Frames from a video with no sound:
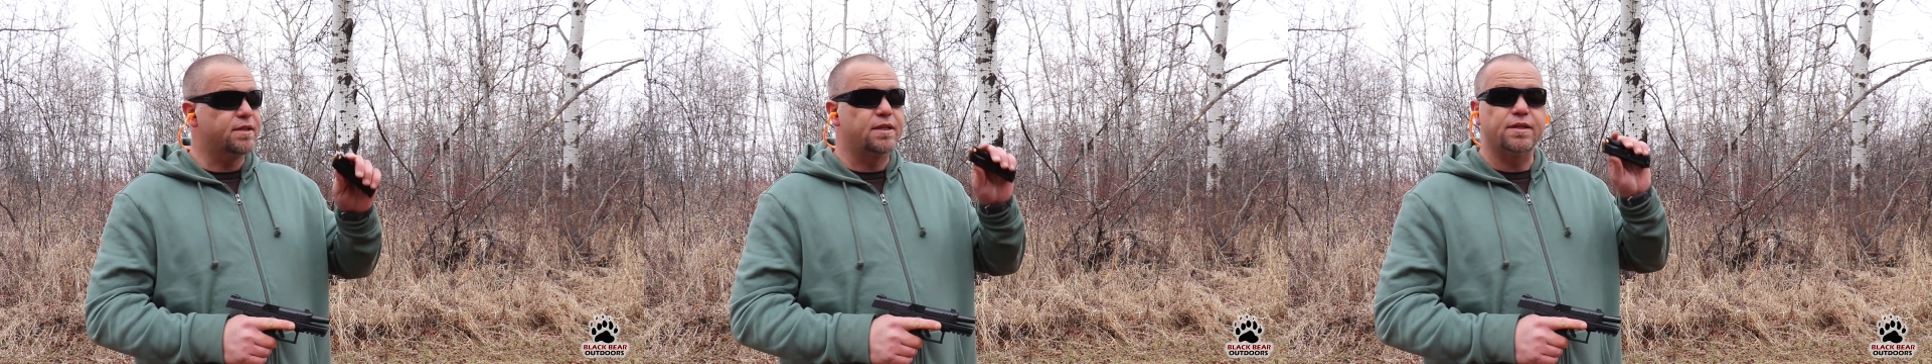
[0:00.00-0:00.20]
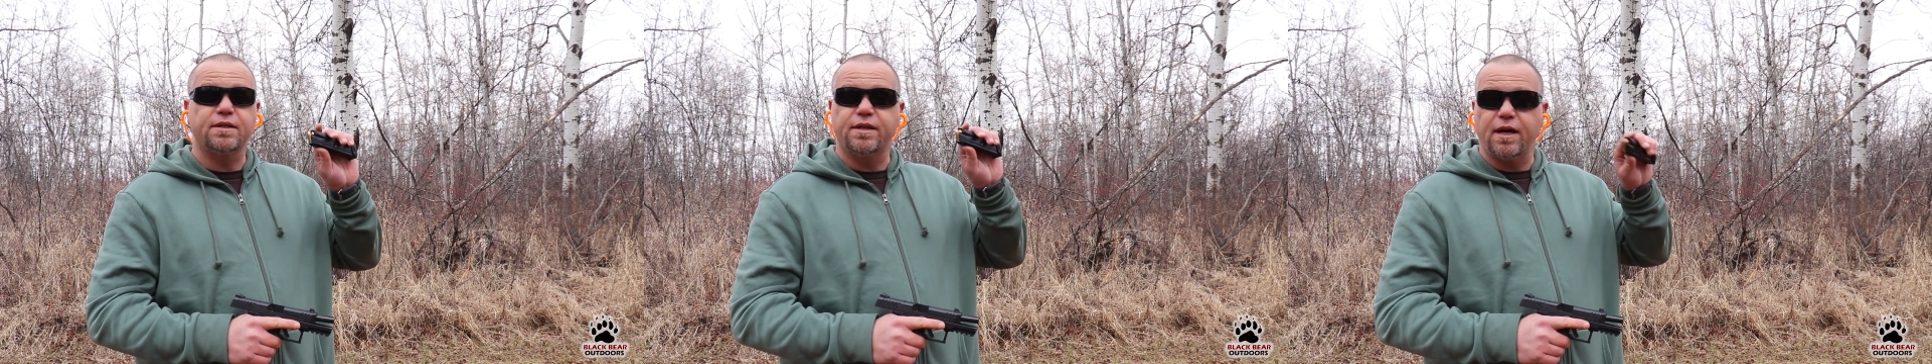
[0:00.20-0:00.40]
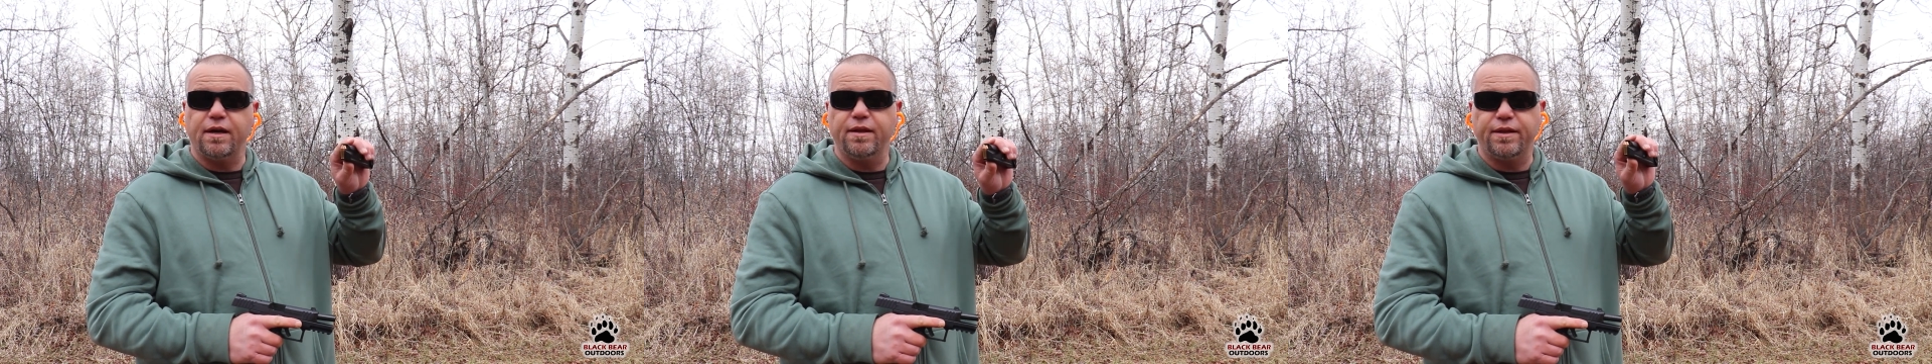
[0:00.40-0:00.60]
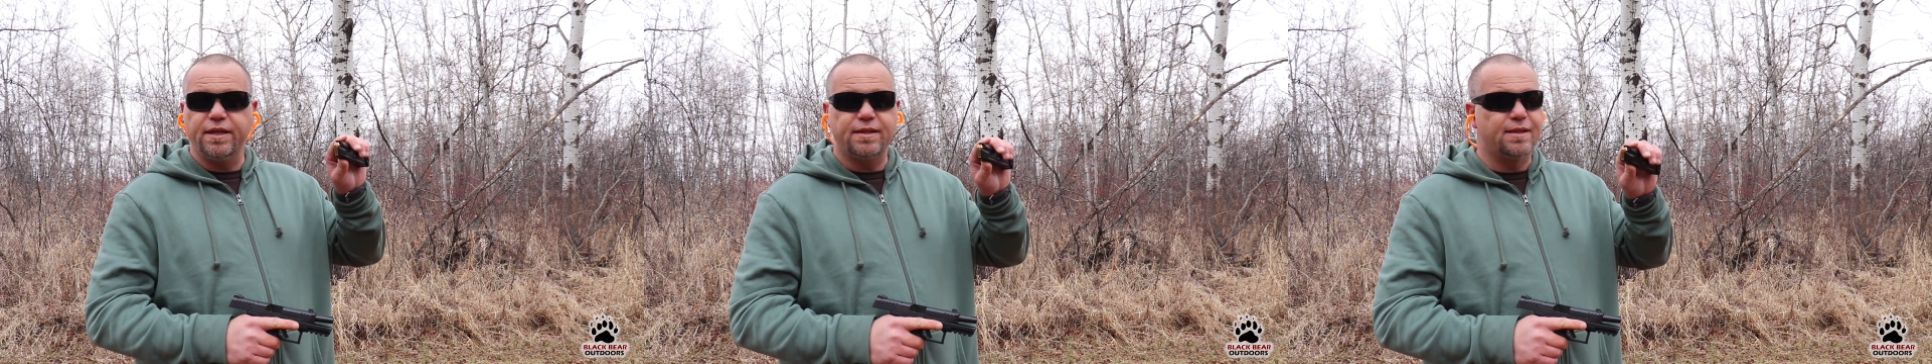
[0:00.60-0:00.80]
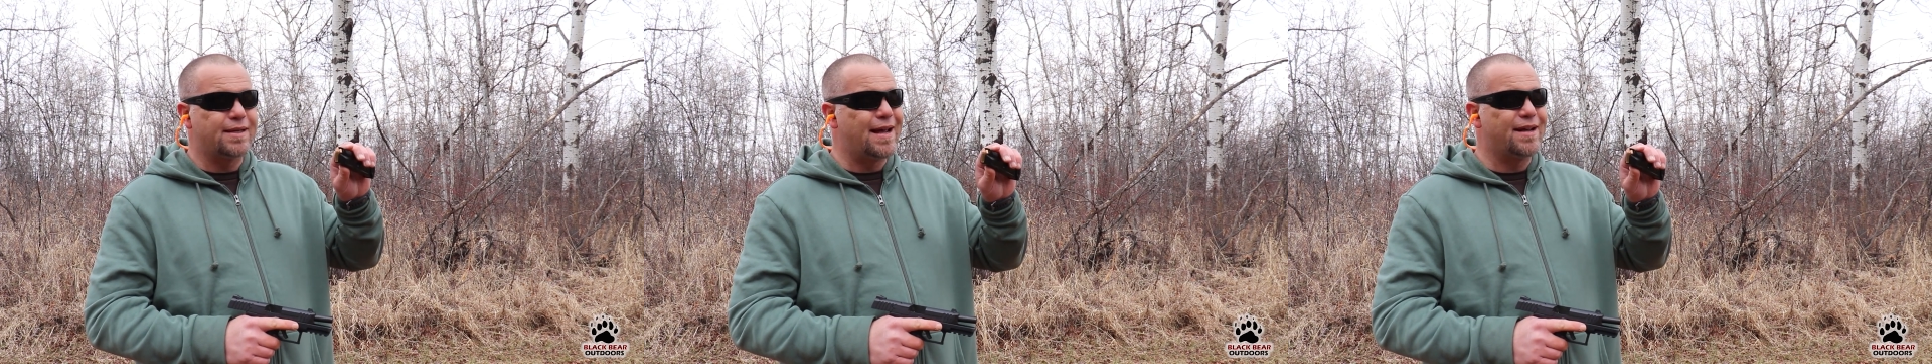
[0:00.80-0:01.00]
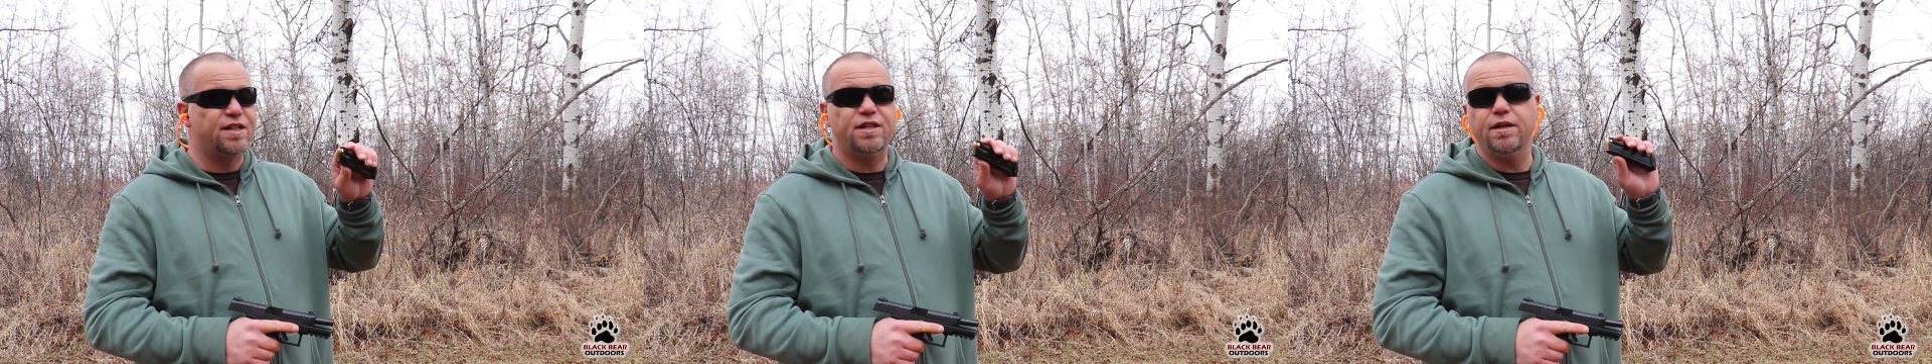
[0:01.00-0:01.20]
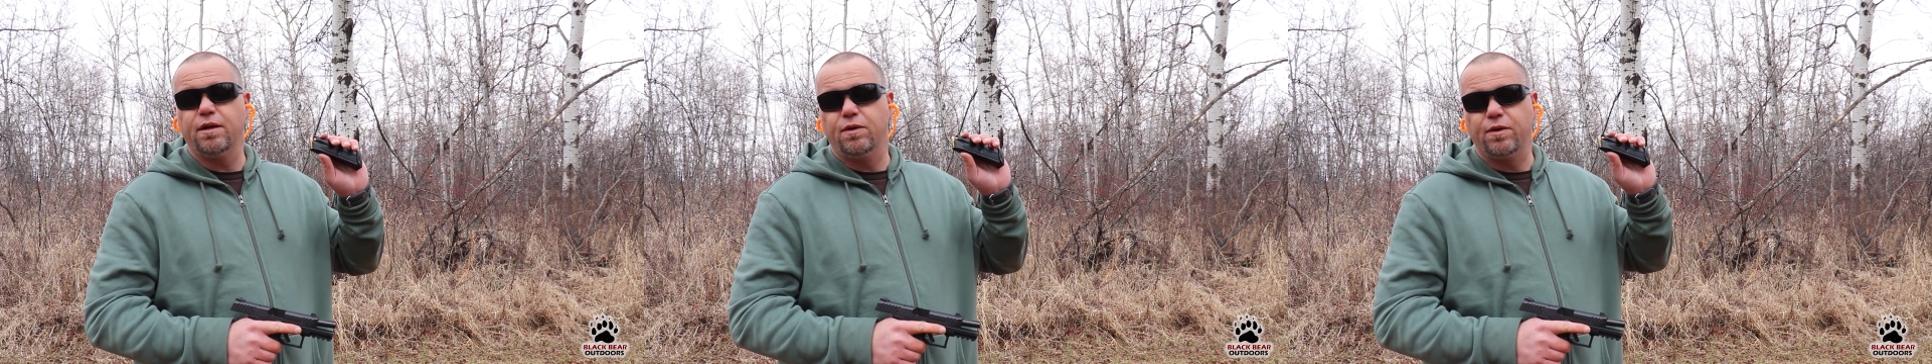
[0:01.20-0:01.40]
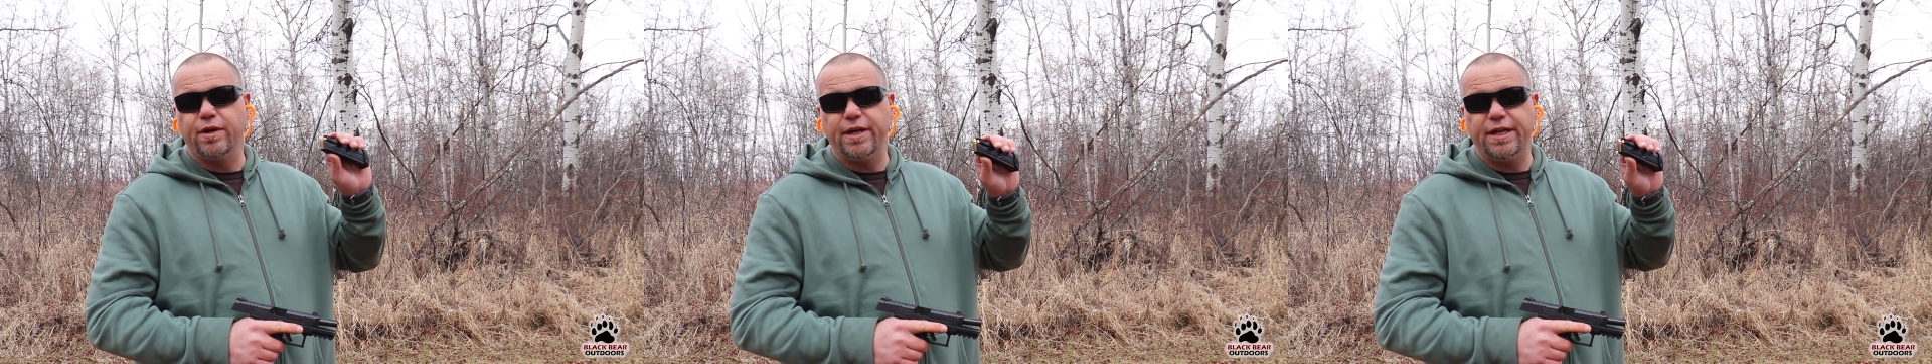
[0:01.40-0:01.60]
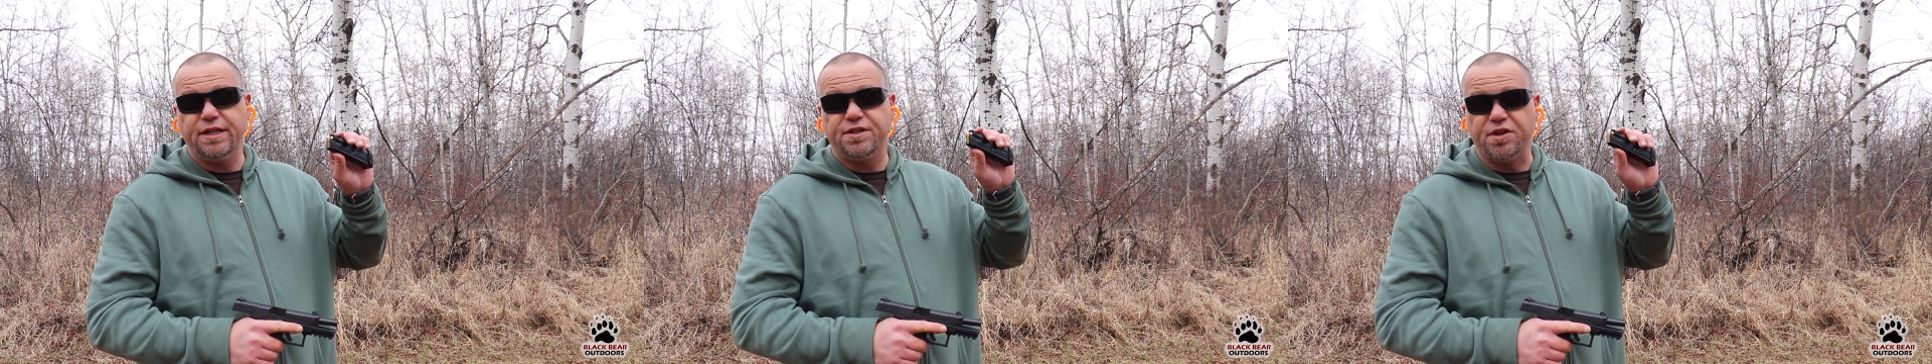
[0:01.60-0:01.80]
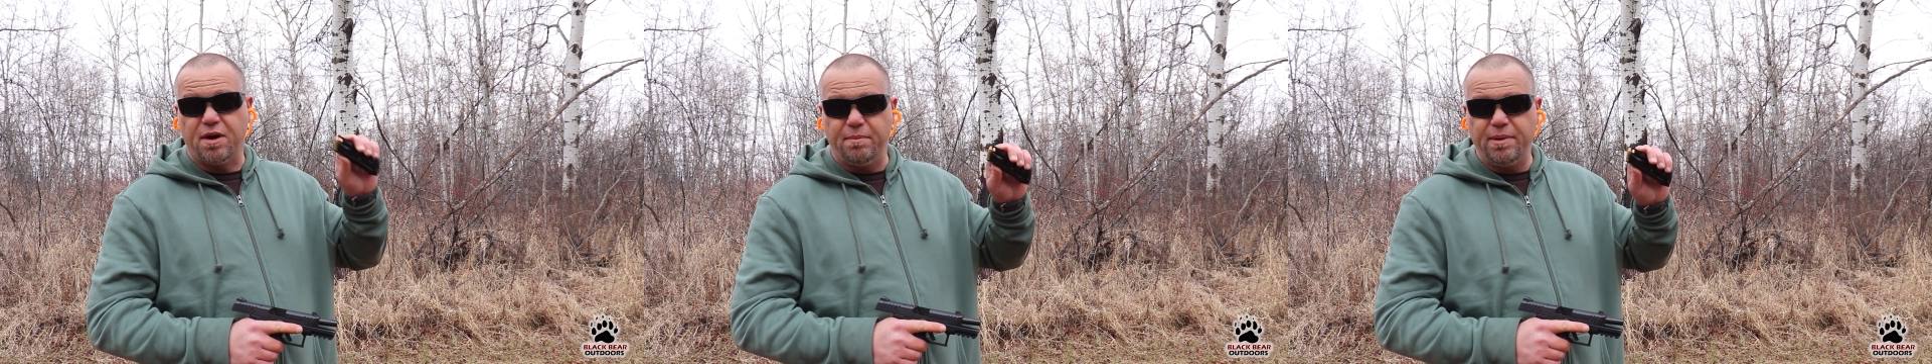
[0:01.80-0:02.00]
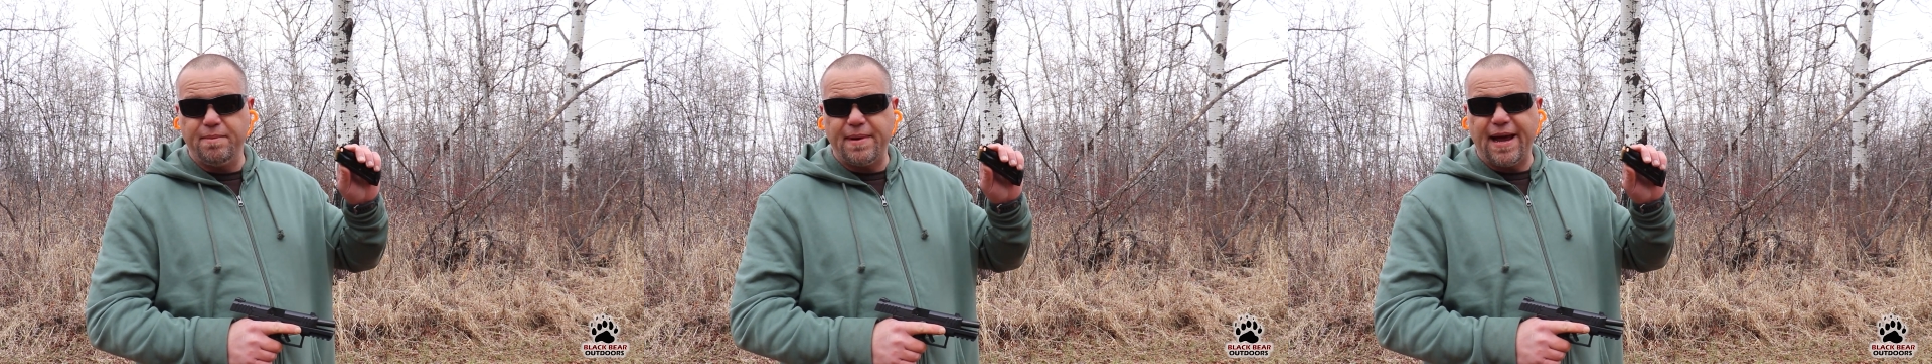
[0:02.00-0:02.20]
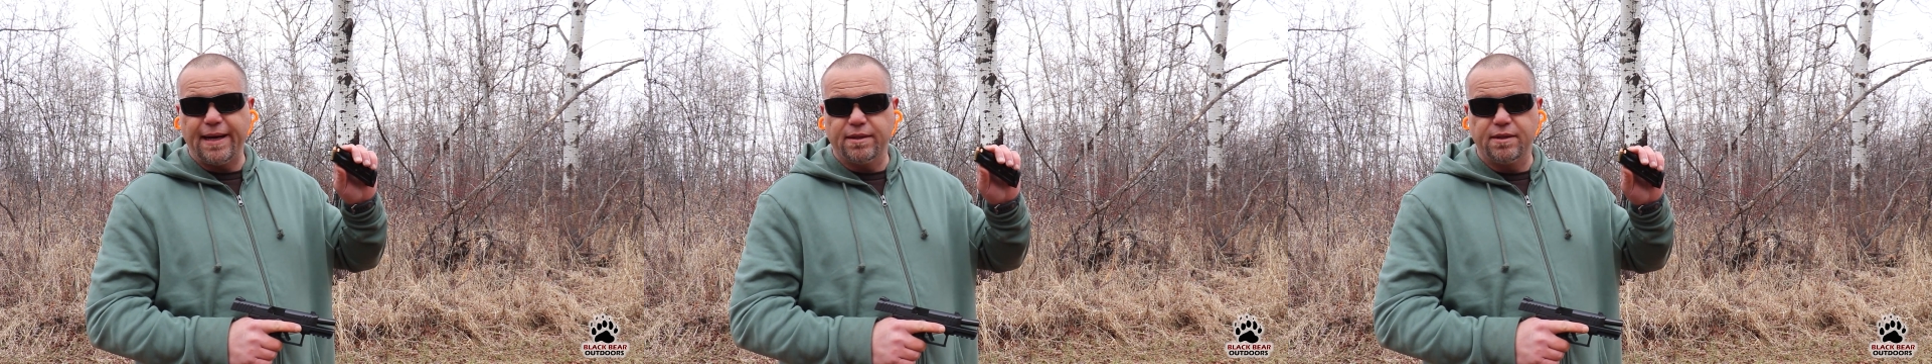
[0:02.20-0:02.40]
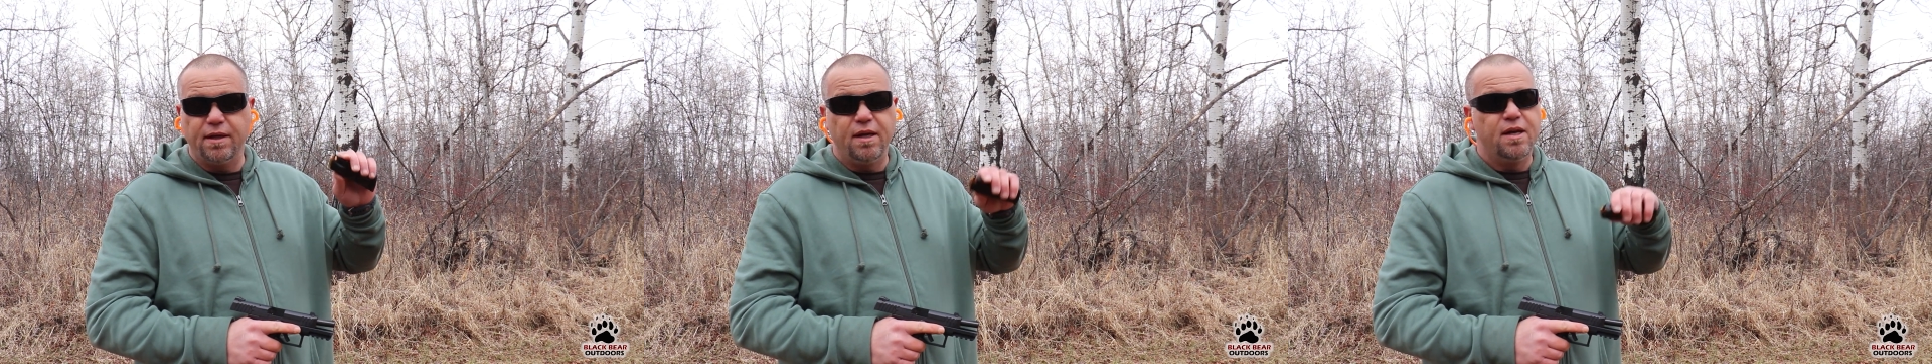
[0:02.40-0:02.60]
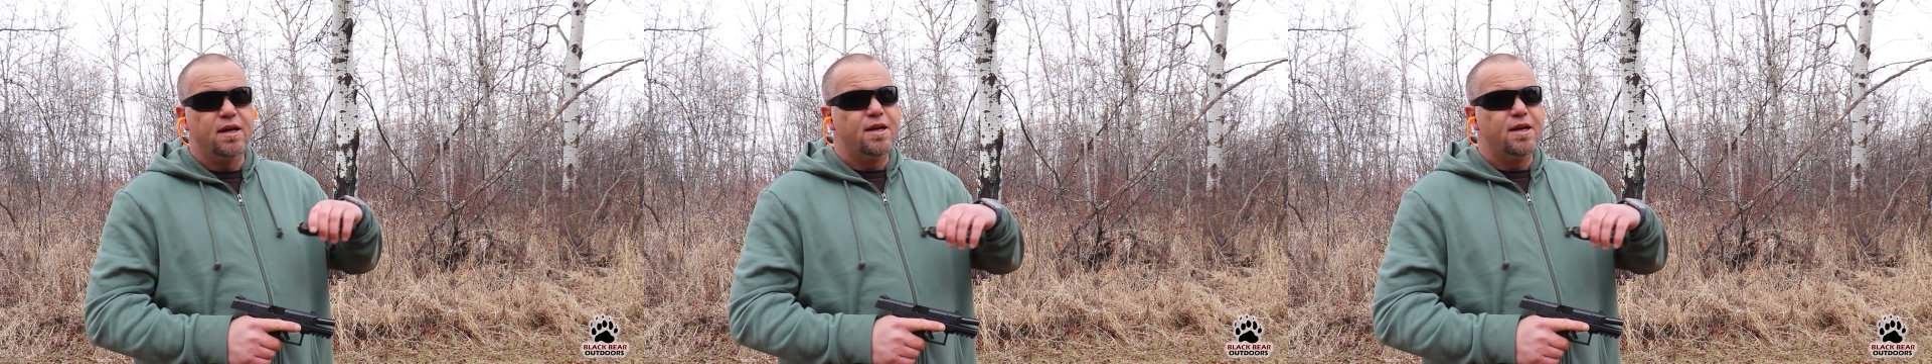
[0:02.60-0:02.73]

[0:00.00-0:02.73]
This is actually a Hornady Zombie Max,